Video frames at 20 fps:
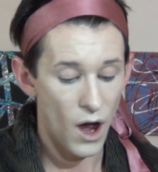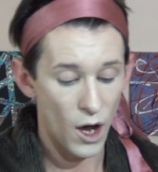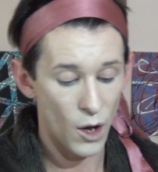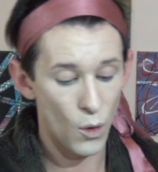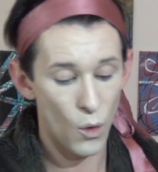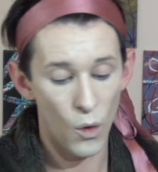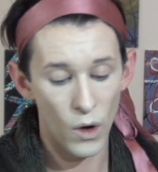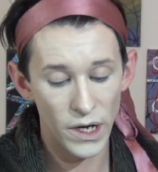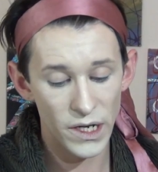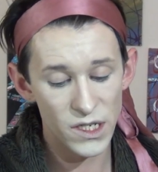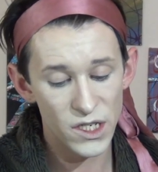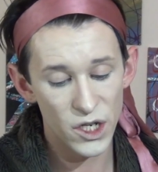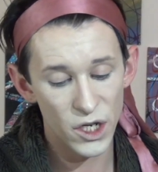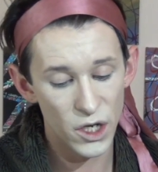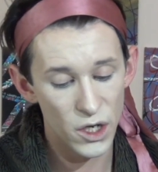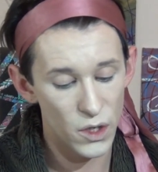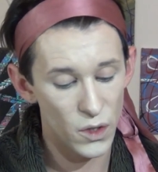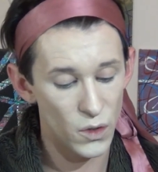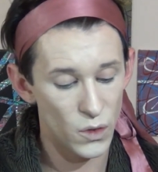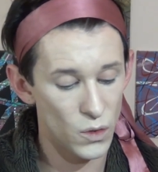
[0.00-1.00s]
I'm going
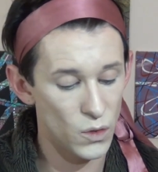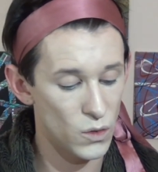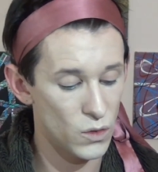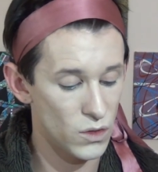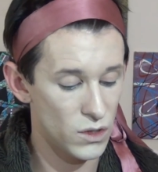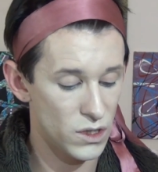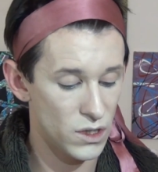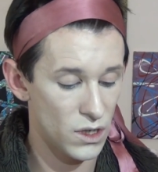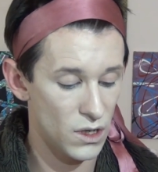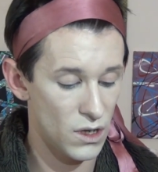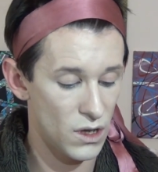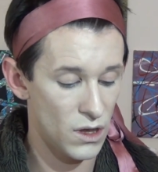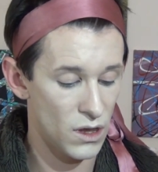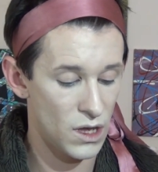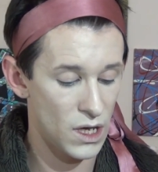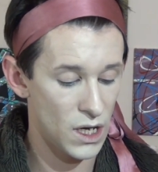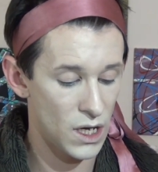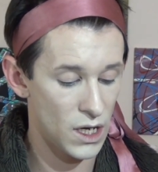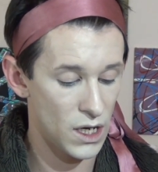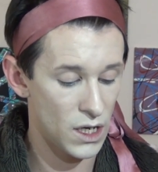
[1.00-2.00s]
to use
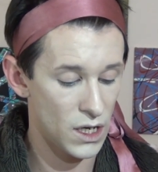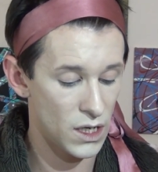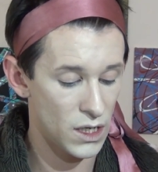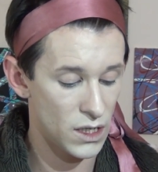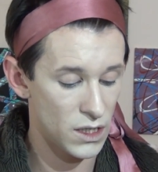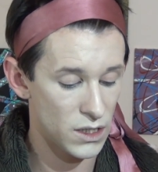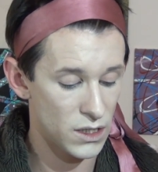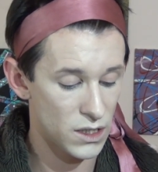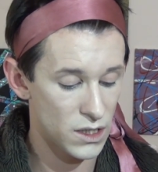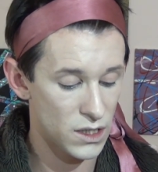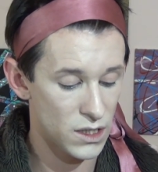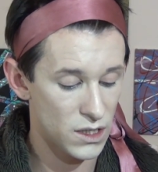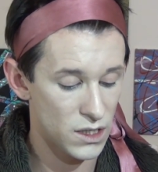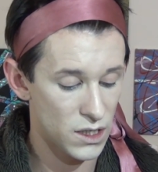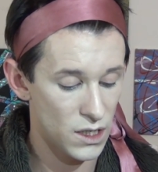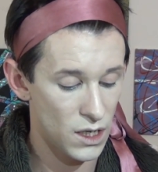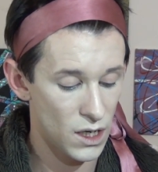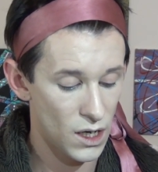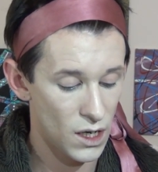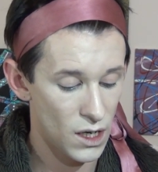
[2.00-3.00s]

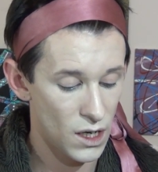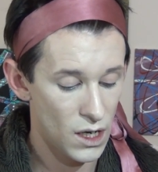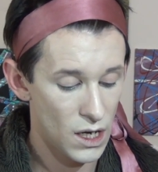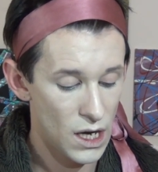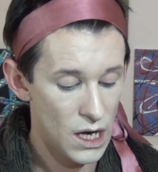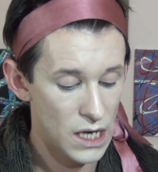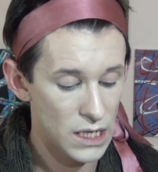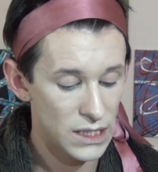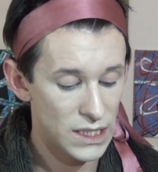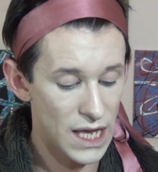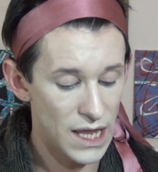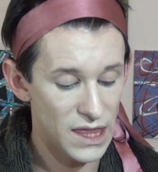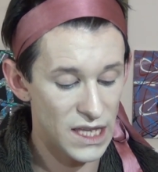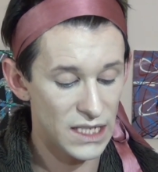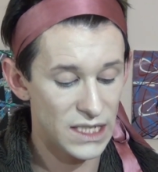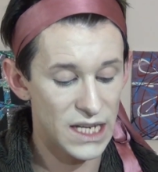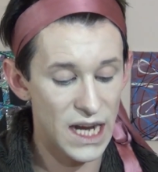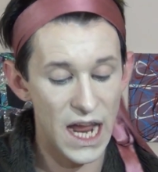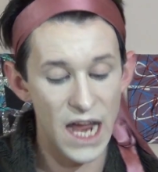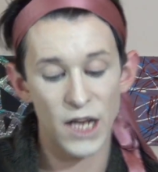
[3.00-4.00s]
this Set the
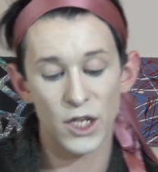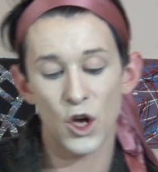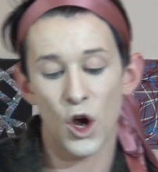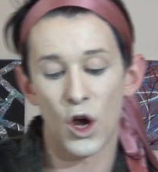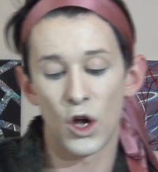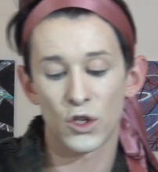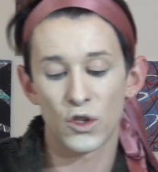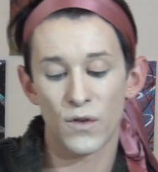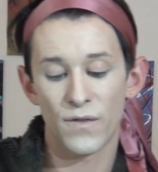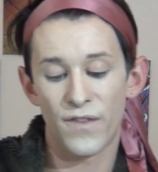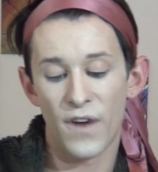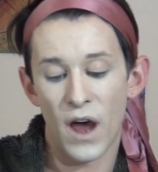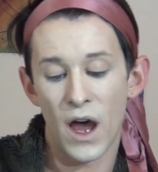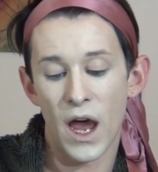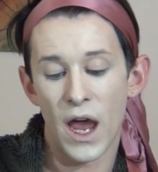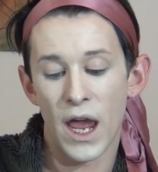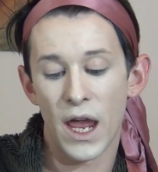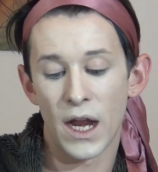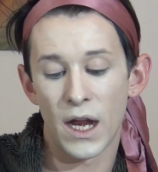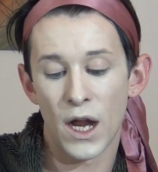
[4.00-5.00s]
Stage Ultra
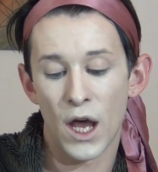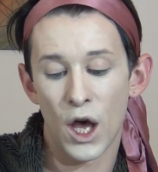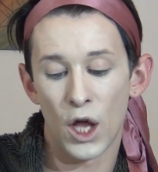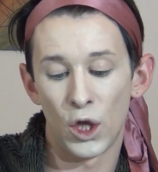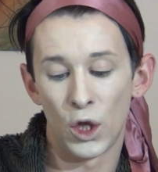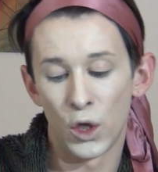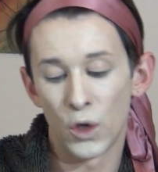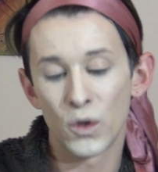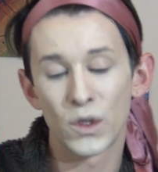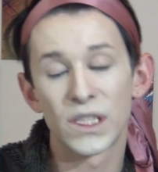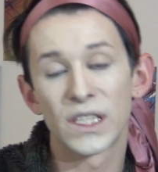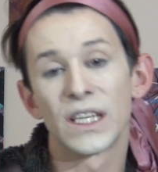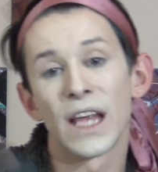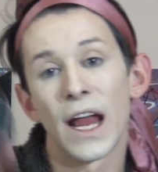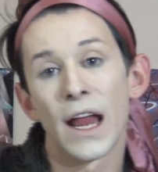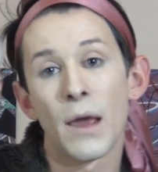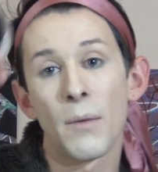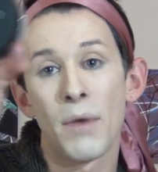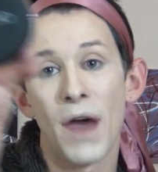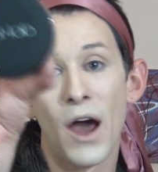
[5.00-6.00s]
Fine Loose
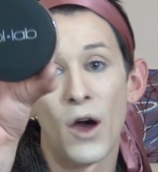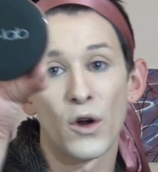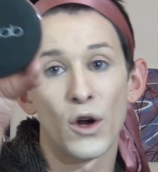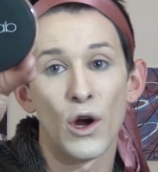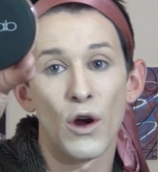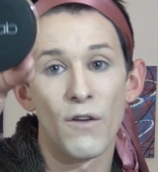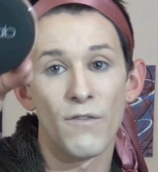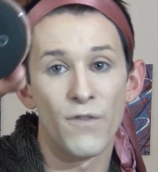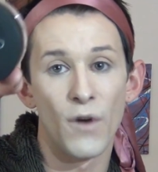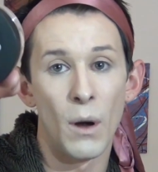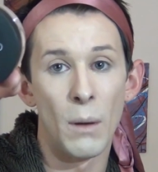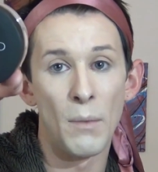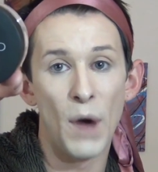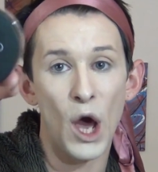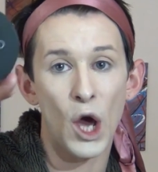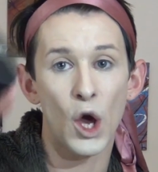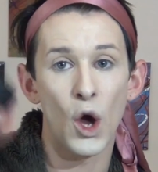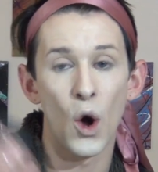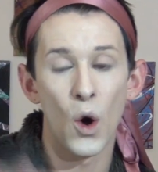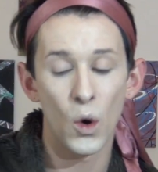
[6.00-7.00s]
Setting Powder from
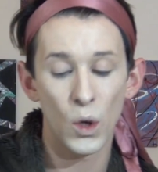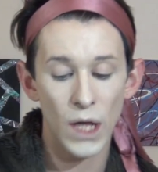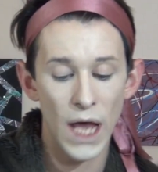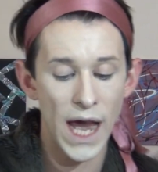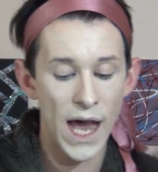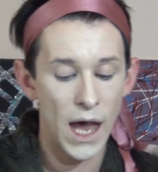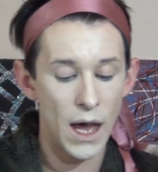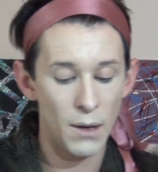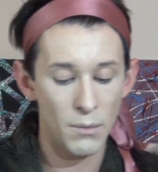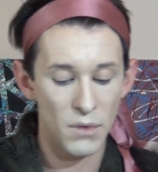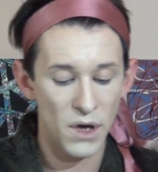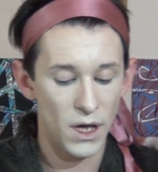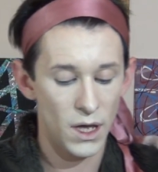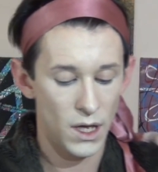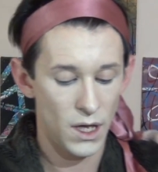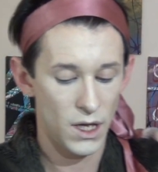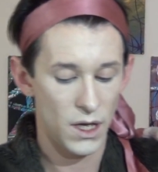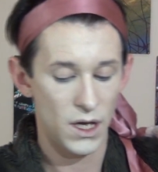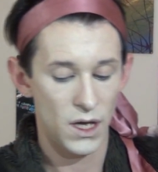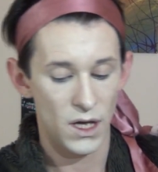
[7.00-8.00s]
Collab
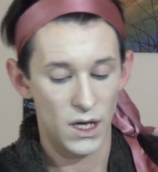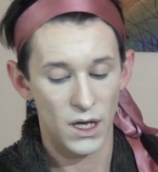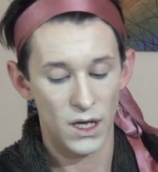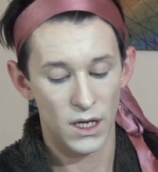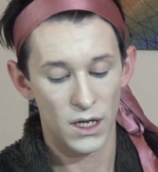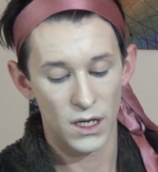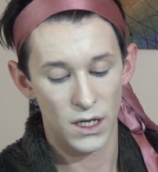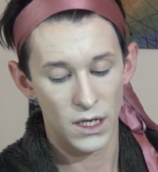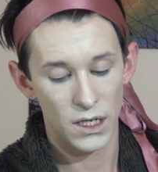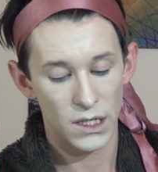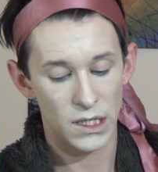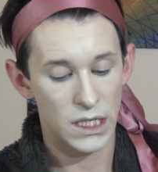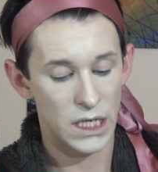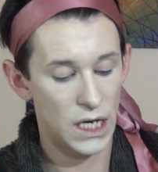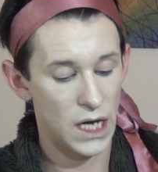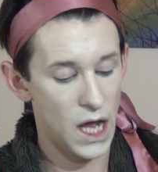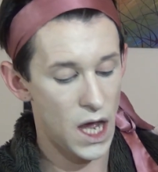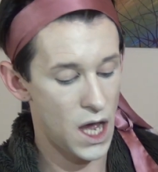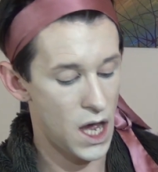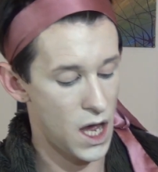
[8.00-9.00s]

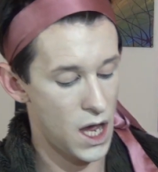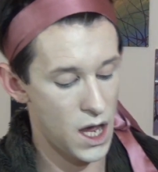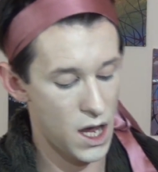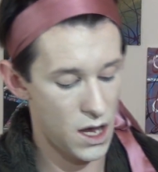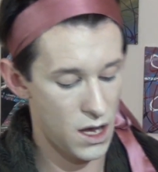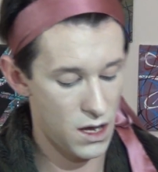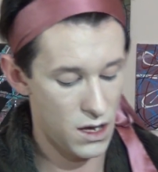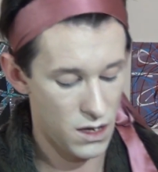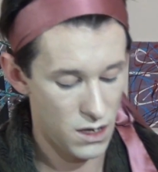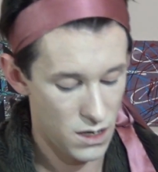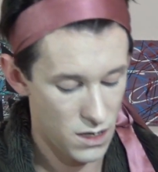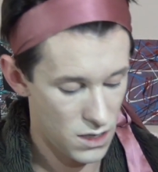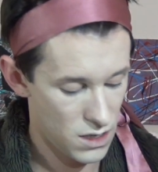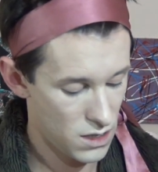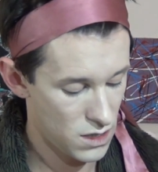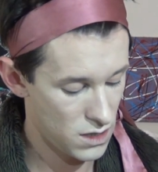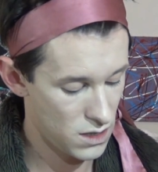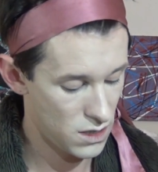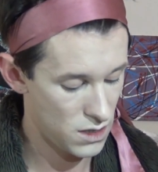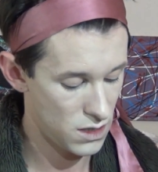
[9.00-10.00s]
today.
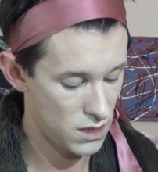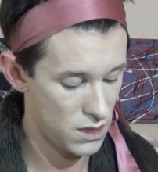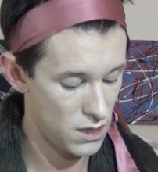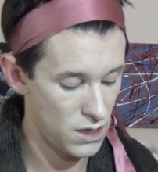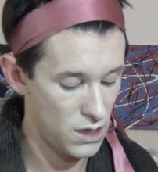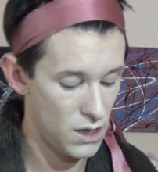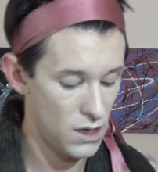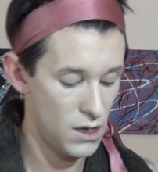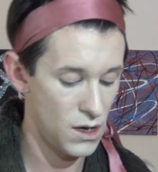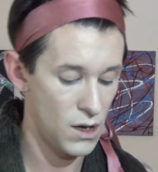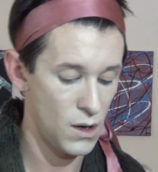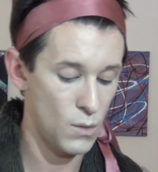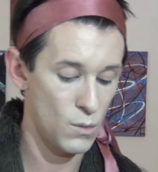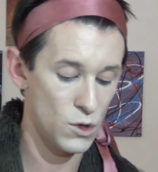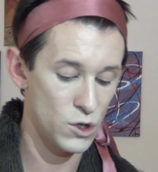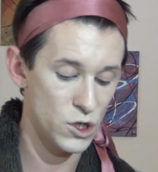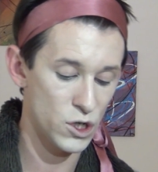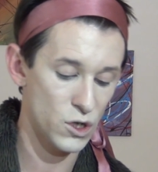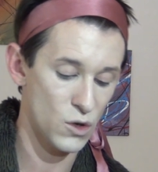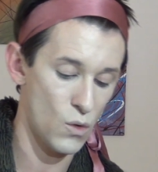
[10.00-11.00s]

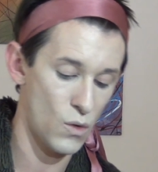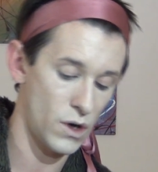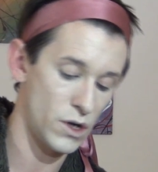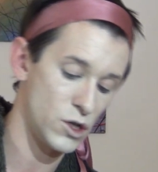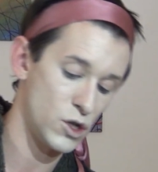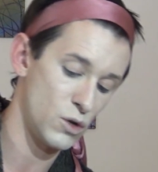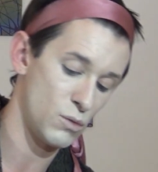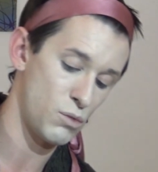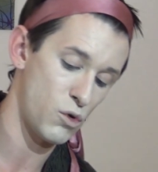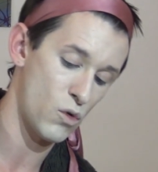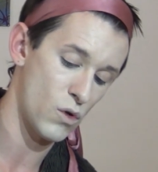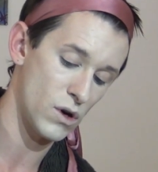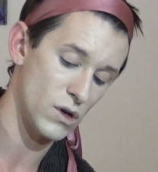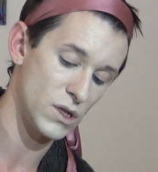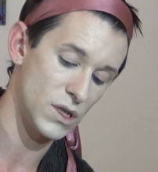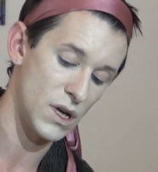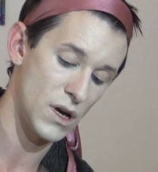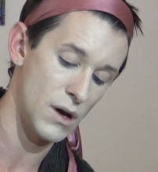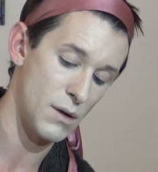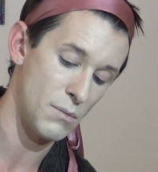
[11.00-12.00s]
we're just going to pour
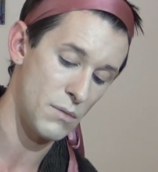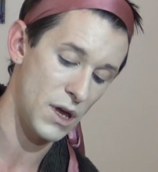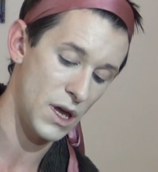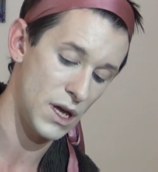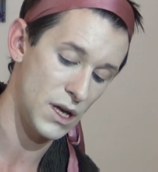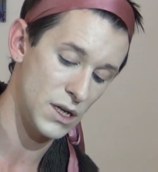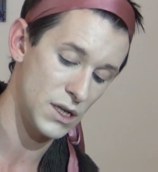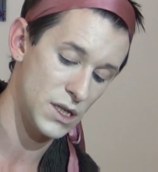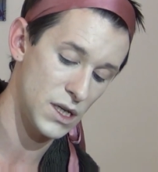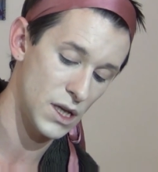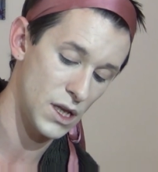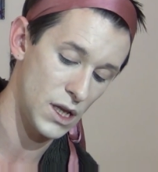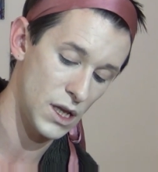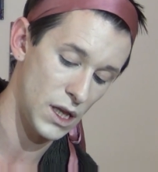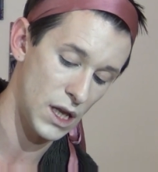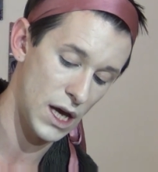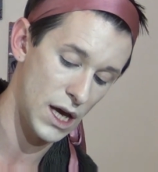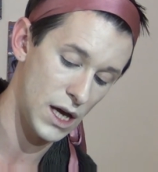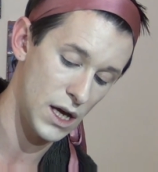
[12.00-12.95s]
some into the